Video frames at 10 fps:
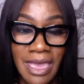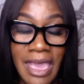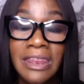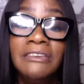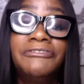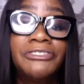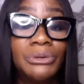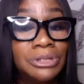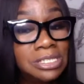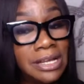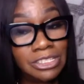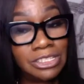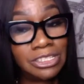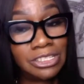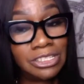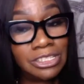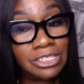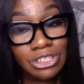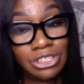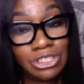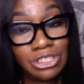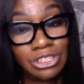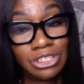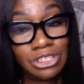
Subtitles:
and influences our choices.